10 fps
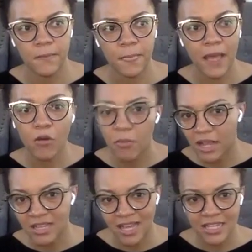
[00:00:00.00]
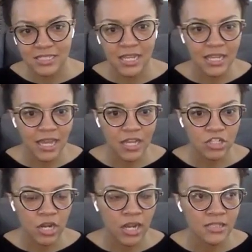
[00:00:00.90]
I don't want my client signing
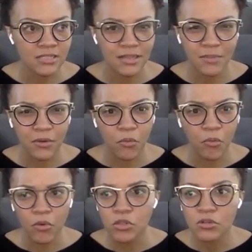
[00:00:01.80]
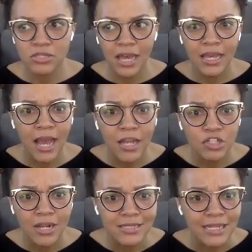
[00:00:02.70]
contracts. I'm like, well, you sign
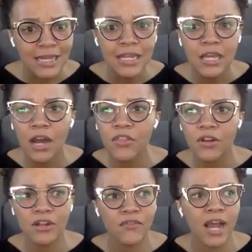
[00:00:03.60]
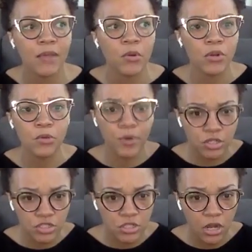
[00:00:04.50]
contracts in any other environment. When you
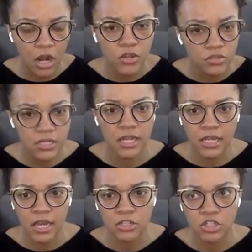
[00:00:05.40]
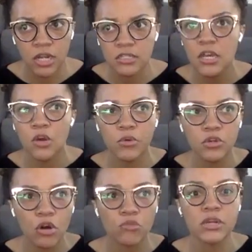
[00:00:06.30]
purchase a car, you sign a contract. When you
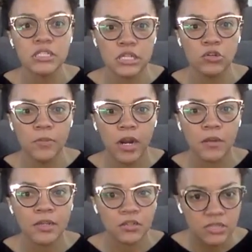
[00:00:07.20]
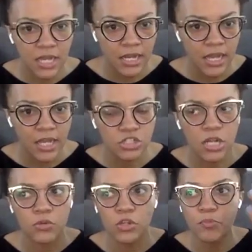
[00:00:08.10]
go rent a new apartment, you sign a
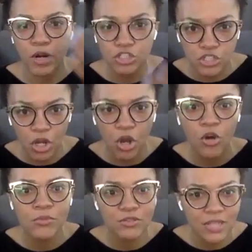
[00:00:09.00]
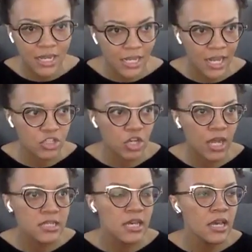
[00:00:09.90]
contract. When you purchase a home, you sign a
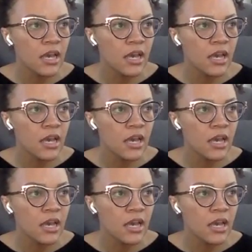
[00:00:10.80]
contract.